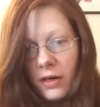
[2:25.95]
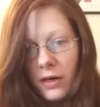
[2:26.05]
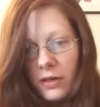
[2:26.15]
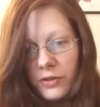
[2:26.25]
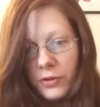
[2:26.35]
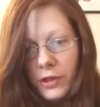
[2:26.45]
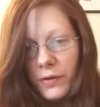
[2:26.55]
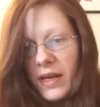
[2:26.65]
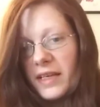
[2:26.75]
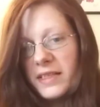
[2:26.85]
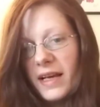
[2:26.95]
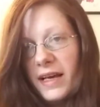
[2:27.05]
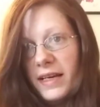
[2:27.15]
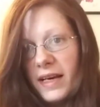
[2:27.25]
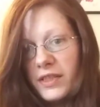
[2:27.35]
also known as
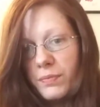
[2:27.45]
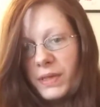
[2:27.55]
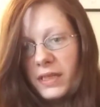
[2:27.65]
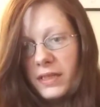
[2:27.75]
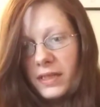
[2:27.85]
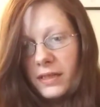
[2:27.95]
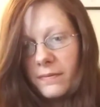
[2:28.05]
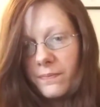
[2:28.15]
ASPD.